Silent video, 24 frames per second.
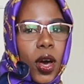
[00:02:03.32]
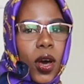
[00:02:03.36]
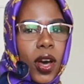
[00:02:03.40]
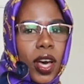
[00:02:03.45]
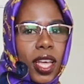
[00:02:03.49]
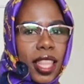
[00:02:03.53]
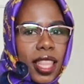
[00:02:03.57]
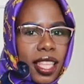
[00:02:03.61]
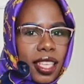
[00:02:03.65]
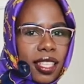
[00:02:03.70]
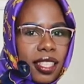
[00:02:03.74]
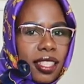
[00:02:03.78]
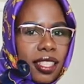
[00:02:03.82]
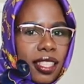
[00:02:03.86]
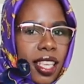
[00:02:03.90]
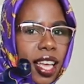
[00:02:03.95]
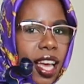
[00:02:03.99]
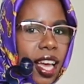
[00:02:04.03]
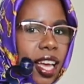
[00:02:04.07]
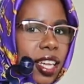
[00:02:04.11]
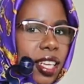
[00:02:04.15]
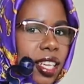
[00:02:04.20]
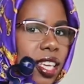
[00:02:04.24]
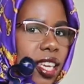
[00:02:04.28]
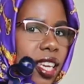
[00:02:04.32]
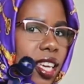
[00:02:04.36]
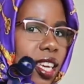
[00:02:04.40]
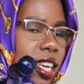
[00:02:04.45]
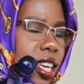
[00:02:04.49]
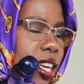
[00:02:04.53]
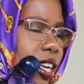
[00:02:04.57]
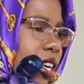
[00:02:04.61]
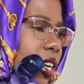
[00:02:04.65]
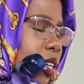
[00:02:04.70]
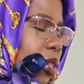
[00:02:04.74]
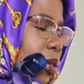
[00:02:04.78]
On the side
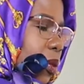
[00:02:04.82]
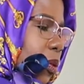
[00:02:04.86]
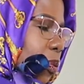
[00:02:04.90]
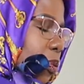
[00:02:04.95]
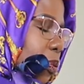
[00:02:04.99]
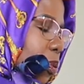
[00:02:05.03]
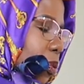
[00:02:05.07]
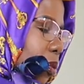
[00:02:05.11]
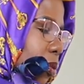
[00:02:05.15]
here,